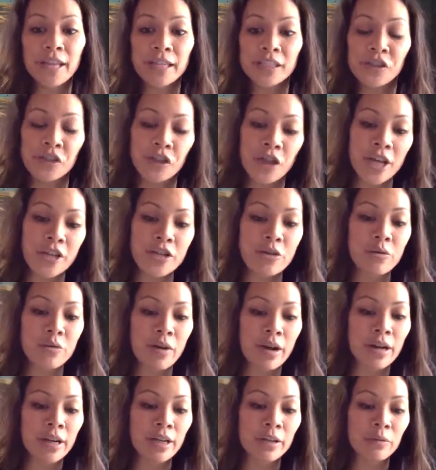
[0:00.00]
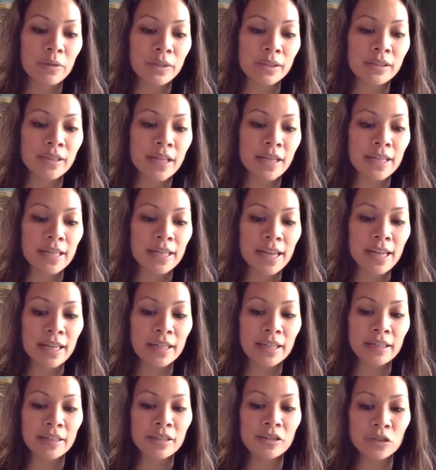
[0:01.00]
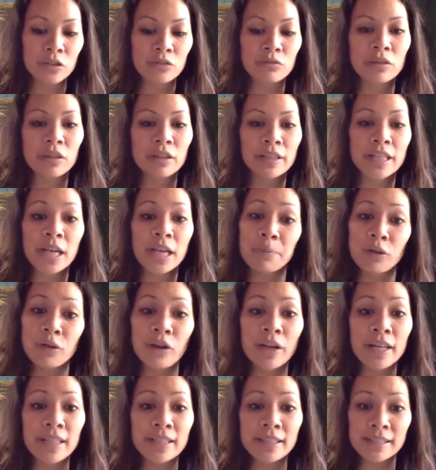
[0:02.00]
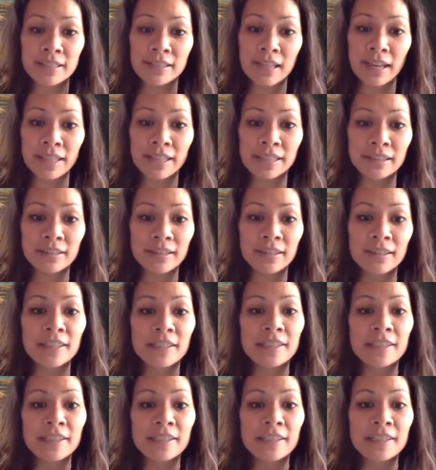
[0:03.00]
And January was dedicated to really upgrading the site.